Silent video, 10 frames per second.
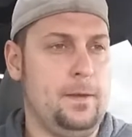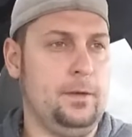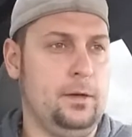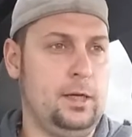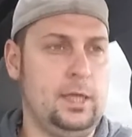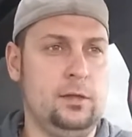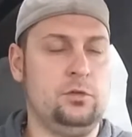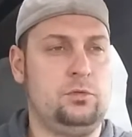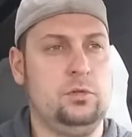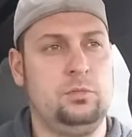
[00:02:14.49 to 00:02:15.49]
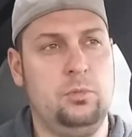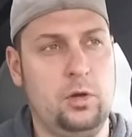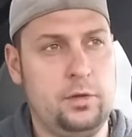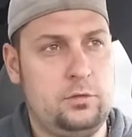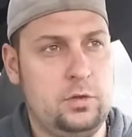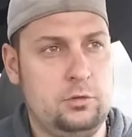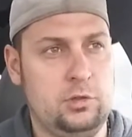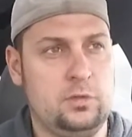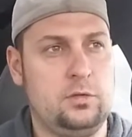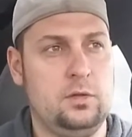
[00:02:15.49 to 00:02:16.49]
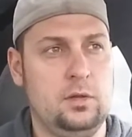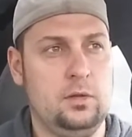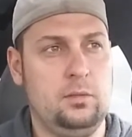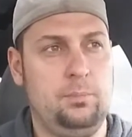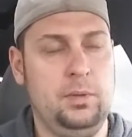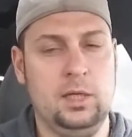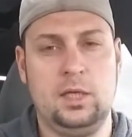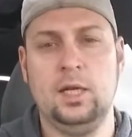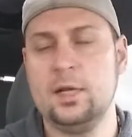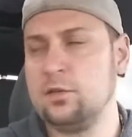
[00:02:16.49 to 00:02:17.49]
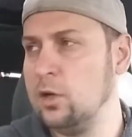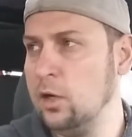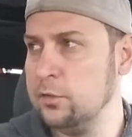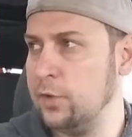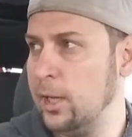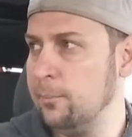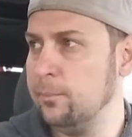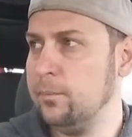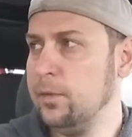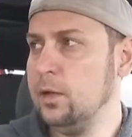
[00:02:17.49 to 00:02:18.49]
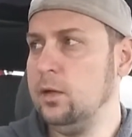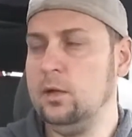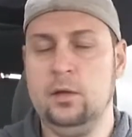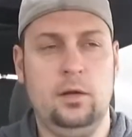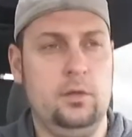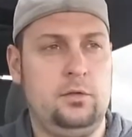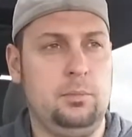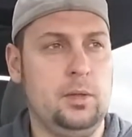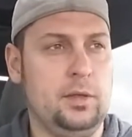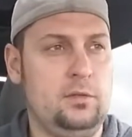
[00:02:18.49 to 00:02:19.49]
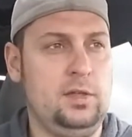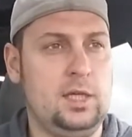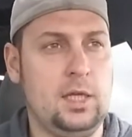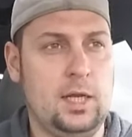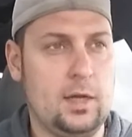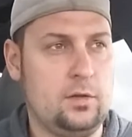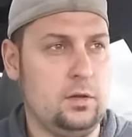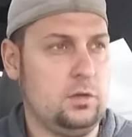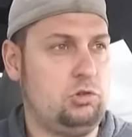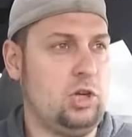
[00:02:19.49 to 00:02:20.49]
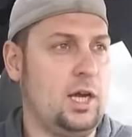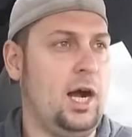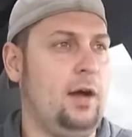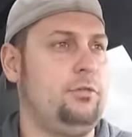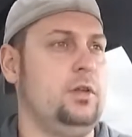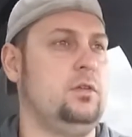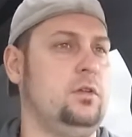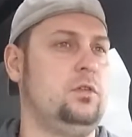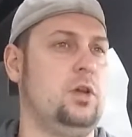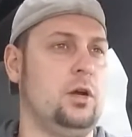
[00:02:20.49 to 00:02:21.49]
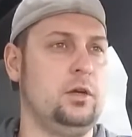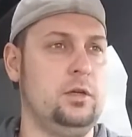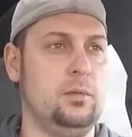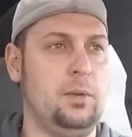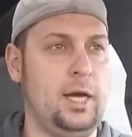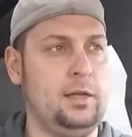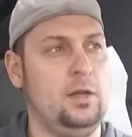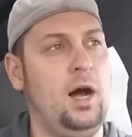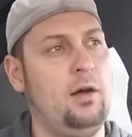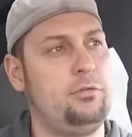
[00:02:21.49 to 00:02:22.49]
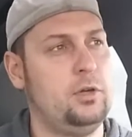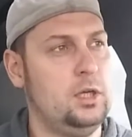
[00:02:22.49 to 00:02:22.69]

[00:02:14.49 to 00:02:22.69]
you know, hey, there's more to just being connected all the time. You know, to be able to deconnect and to shut off and to turn your mind off